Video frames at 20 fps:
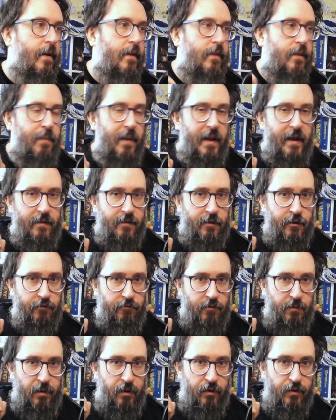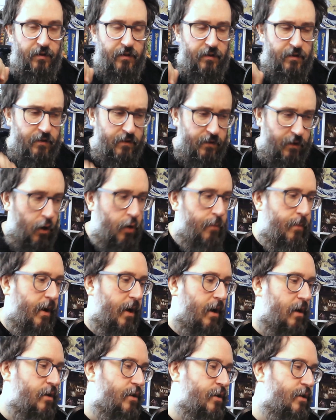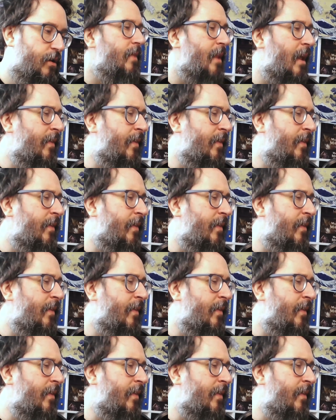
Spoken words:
The players contribute so much.